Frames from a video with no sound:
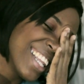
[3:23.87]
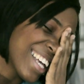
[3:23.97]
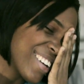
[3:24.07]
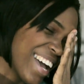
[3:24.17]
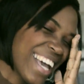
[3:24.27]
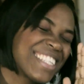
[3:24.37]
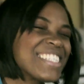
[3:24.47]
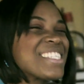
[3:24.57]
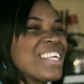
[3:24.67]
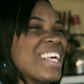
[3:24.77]
looking at
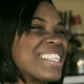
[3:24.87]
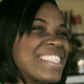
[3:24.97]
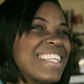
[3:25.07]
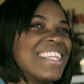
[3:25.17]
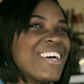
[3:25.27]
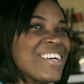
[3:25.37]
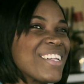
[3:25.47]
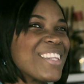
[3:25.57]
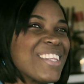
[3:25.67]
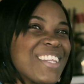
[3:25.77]
it,
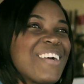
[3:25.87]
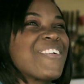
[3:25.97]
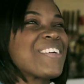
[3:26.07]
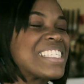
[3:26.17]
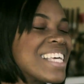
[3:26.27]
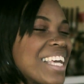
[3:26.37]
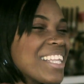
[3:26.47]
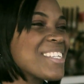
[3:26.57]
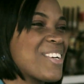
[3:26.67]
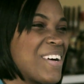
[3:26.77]
they were
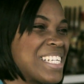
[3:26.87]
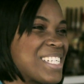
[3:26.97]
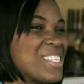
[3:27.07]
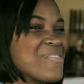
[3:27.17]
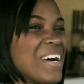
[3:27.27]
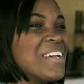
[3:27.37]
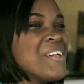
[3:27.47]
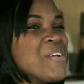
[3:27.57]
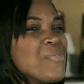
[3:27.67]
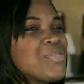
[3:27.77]
ridiculous questions, but
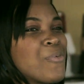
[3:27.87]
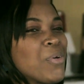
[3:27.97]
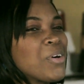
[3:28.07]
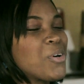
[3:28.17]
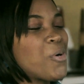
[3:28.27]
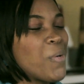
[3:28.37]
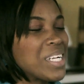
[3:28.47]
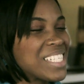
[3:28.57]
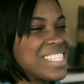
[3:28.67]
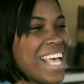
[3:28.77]
they weren't
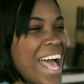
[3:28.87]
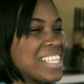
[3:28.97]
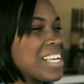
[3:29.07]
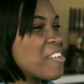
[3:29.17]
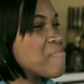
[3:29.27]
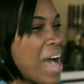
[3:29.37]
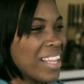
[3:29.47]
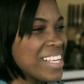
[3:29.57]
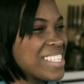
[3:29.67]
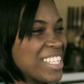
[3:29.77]
questions asked out of
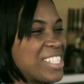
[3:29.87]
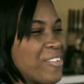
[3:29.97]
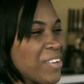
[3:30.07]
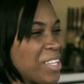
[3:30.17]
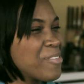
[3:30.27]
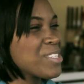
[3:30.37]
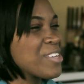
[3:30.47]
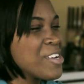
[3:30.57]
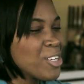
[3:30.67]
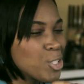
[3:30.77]
malice. Like, she really
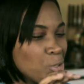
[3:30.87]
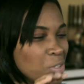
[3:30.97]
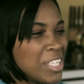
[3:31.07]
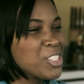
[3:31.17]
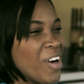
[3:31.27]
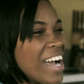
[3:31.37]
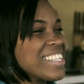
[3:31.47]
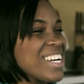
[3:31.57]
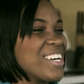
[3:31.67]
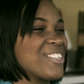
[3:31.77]
was truly
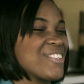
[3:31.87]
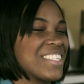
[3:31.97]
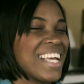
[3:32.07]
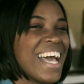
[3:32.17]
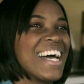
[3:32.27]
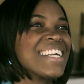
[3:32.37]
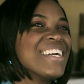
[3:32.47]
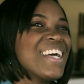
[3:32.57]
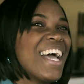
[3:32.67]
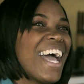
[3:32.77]
trying to understand.
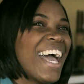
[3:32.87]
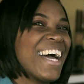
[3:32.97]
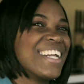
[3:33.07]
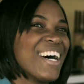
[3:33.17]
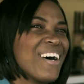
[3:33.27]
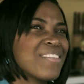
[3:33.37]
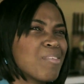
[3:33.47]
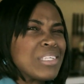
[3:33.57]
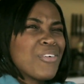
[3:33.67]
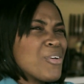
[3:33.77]
And
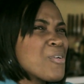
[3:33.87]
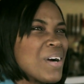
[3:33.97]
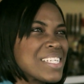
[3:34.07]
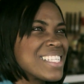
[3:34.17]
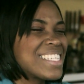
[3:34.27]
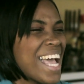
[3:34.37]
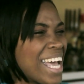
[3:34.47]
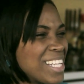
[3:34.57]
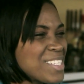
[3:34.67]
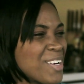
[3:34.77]
they were difficult questions
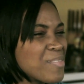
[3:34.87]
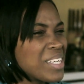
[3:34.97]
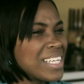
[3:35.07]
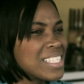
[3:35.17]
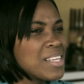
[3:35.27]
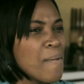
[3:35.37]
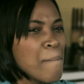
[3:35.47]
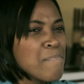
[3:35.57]
to answer, because